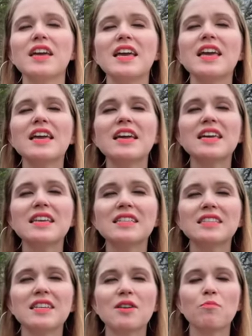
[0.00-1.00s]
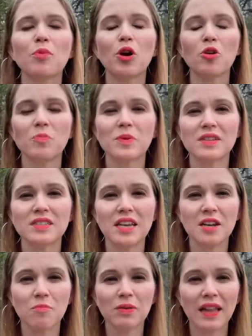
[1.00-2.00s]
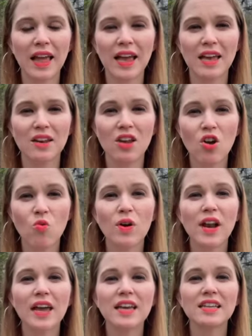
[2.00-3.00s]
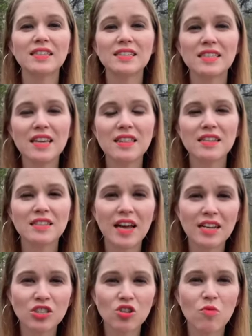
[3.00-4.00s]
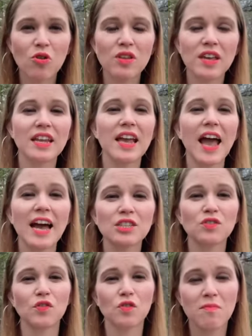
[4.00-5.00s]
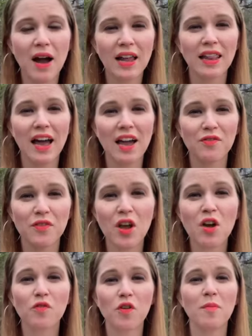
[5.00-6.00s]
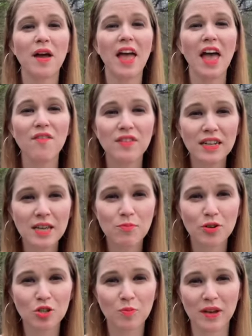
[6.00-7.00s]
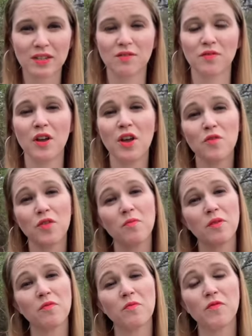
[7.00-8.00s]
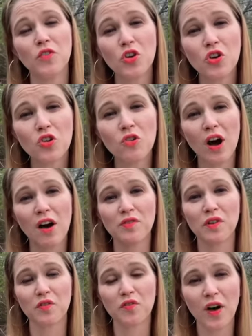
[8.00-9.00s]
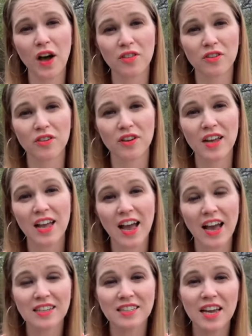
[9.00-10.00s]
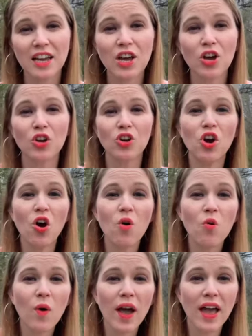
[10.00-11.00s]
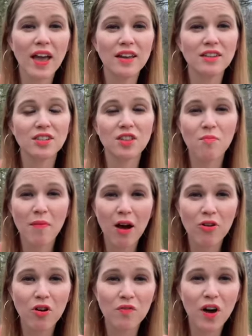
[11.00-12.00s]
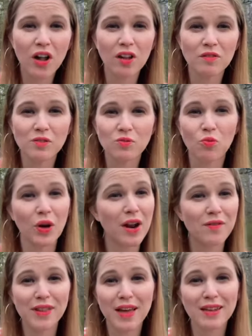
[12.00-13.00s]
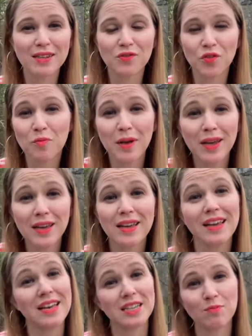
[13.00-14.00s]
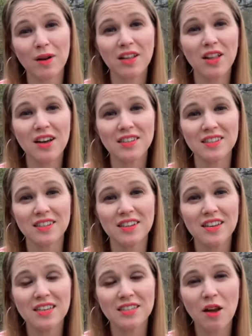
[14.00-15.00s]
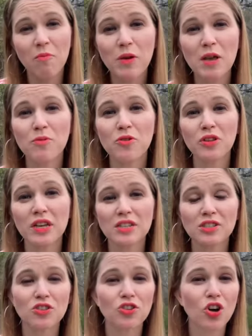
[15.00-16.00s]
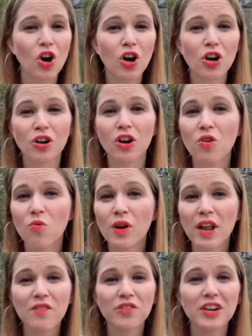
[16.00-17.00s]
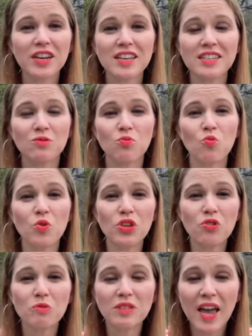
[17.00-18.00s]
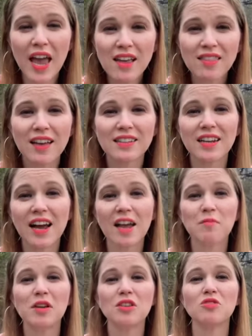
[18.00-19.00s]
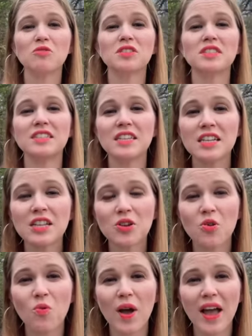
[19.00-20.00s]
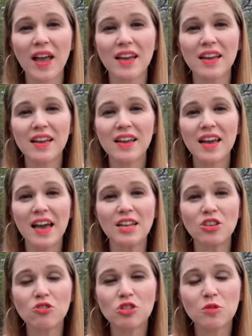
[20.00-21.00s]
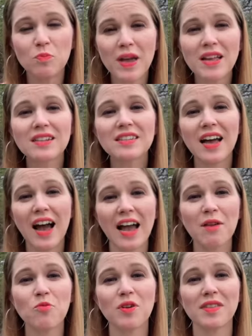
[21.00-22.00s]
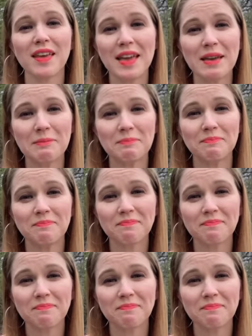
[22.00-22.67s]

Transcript: his purpose and plan, when I can see the testimony that he has for my life from a heavenly perspective, from the view of the Father, as I go away to the Mount of Olives, whatever that is. For me, it's my closet. Some people, it's their car. Whatever it is, when you take that time and you steal it away and you spend time with him